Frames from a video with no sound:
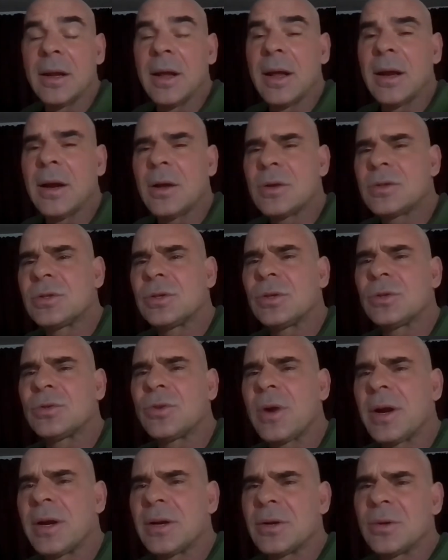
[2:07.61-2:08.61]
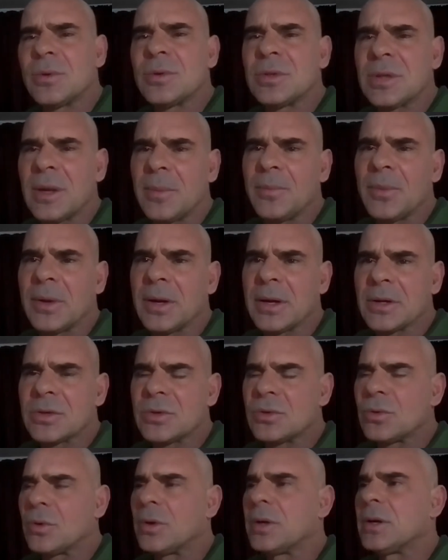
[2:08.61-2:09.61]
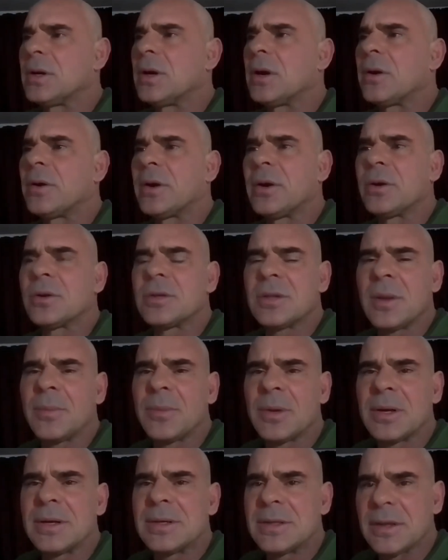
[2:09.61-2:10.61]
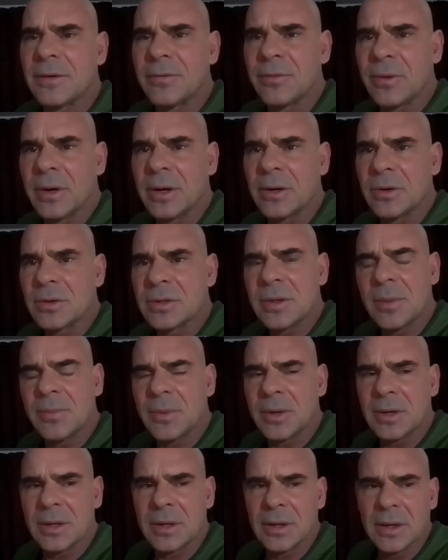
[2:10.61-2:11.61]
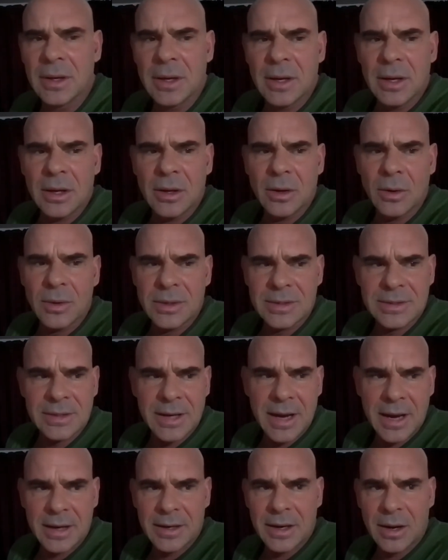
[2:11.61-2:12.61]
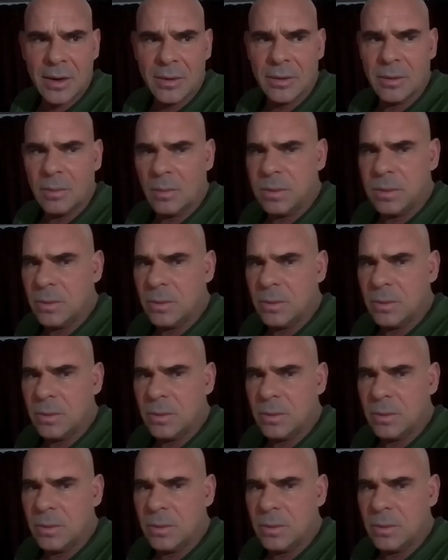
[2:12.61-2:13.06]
and I'll still try to do something extraordinary or something different or something to, a standout